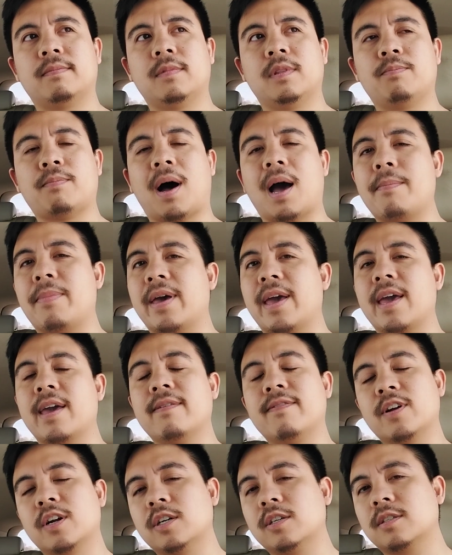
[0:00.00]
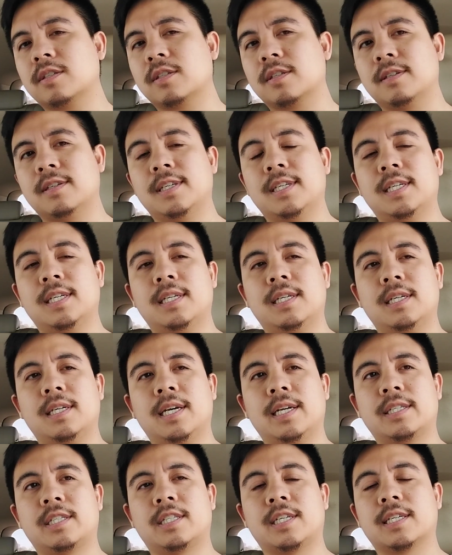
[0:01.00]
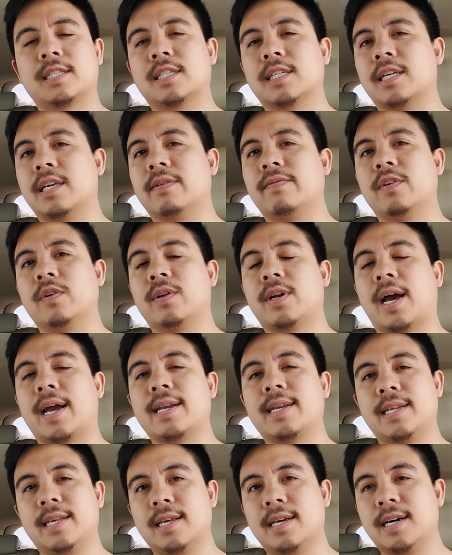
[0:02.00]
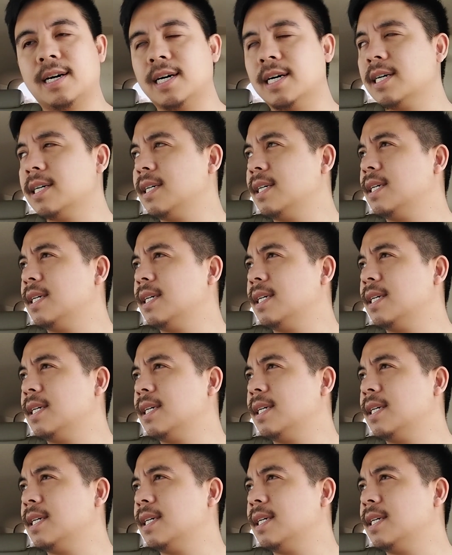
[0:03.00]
my behaviors. It's just to give you an idea.